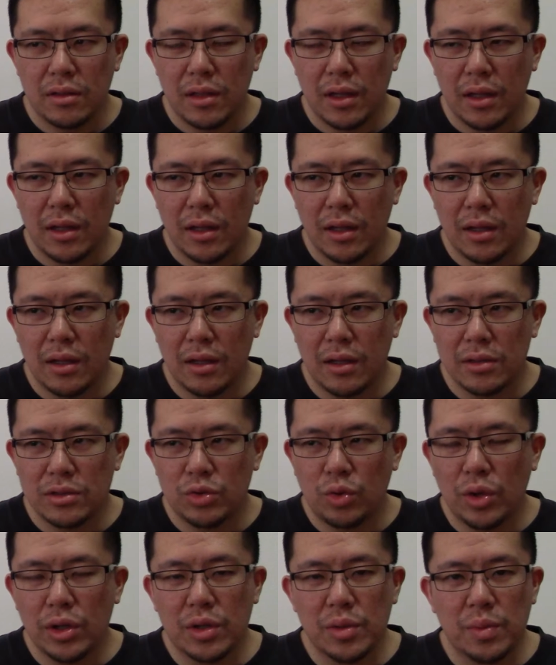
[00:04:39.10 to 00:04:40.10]
that uh, a
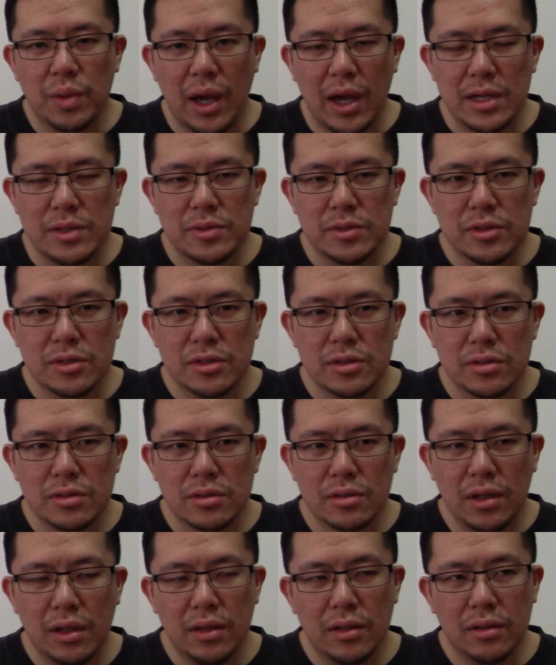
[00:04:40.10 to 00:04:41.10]
toy could pass,
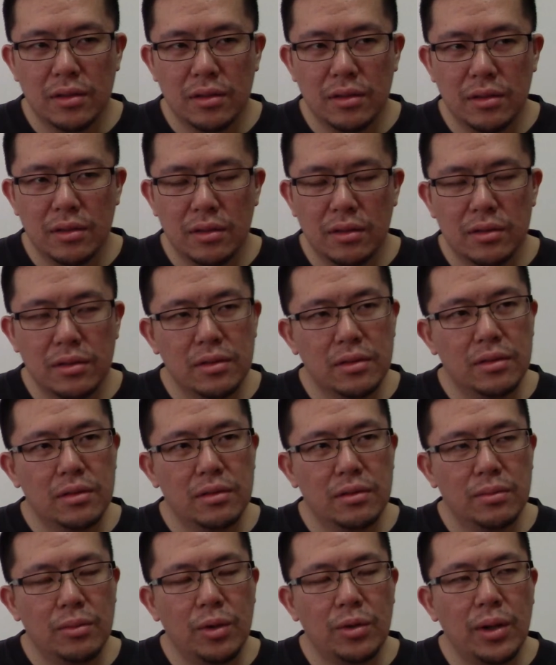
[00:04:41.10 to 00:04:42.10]
not,
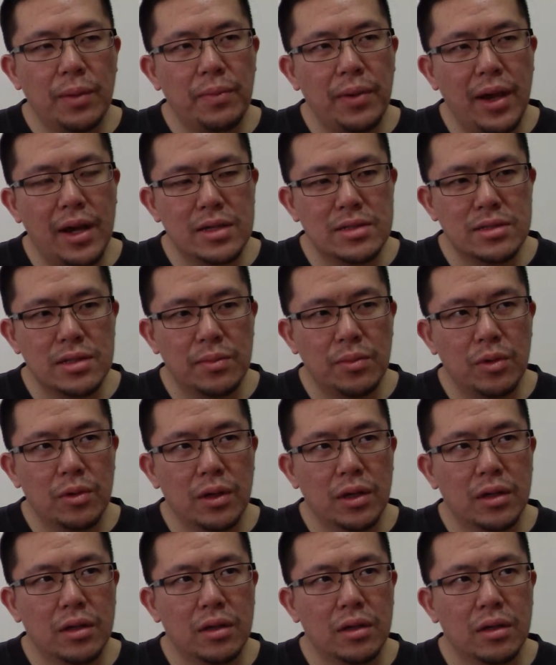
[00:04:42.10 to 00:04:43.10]
well, not pass down, more
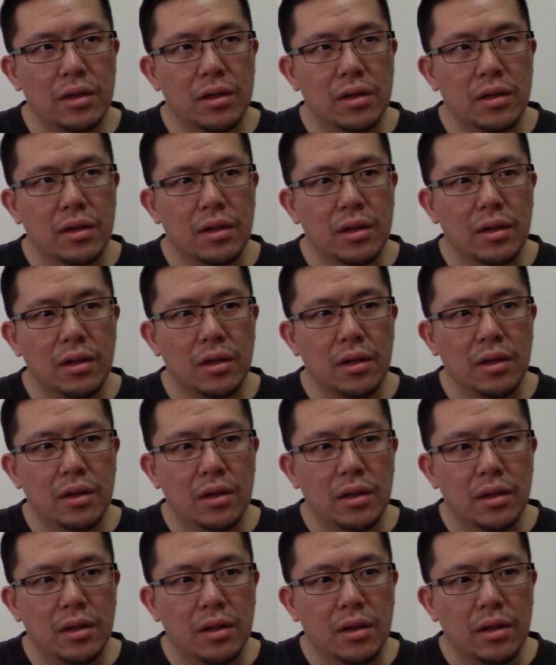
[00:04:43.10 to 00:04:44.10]
like
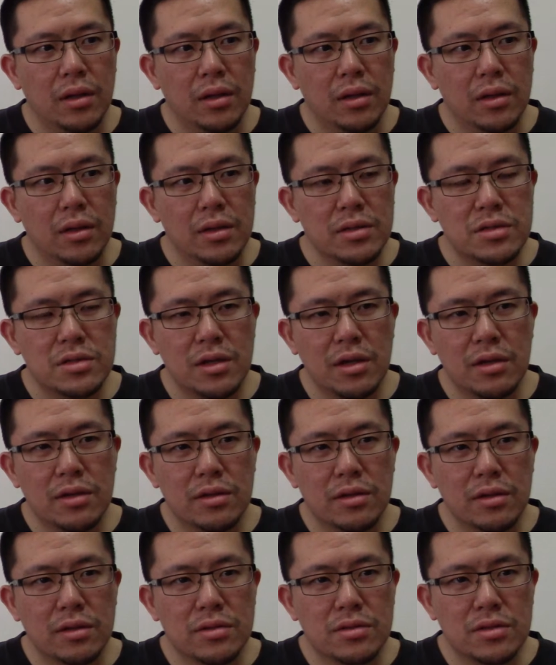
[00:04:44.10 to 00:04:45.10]

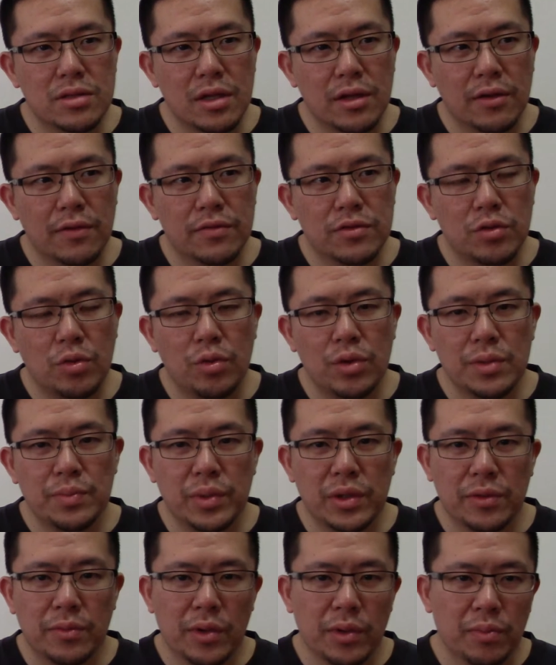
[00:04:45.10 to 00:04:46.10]
instead instead of toy
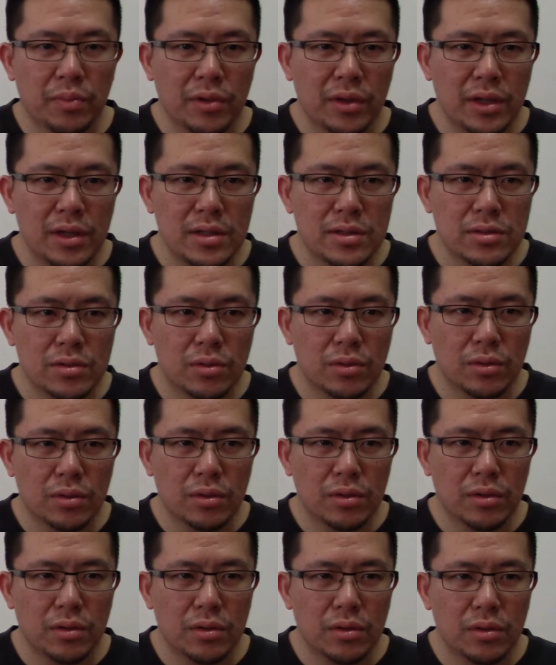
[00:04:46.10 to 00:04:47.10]
being replaced,
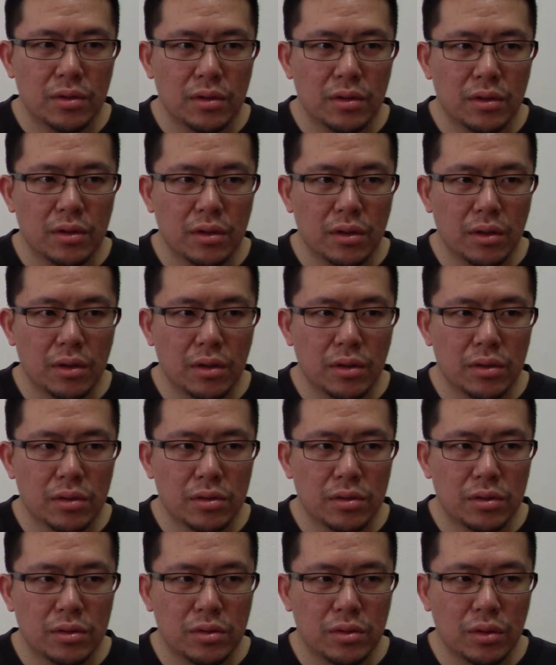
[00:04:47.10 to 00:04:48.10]

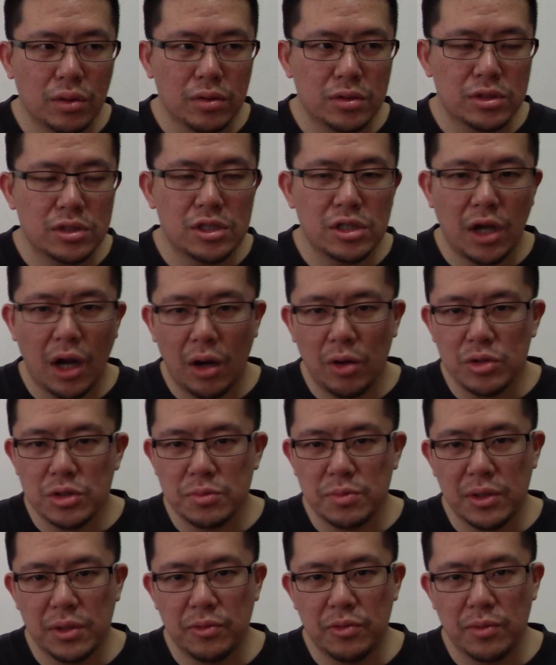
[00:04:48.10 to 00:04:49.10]
the child
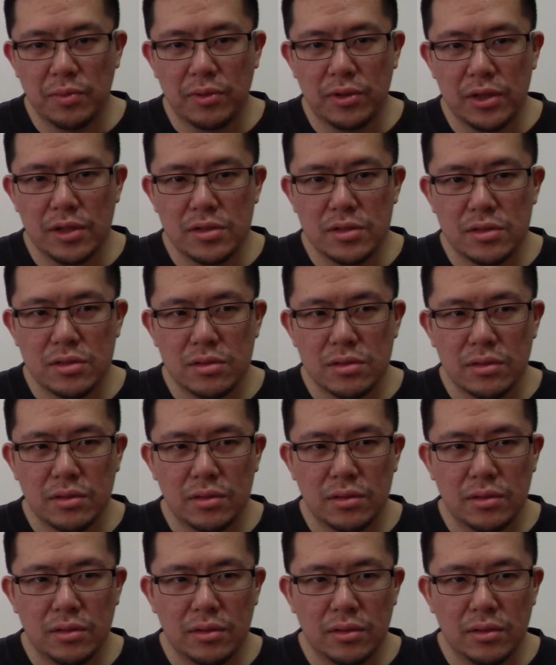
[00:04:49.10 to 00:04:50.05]
is being replaced,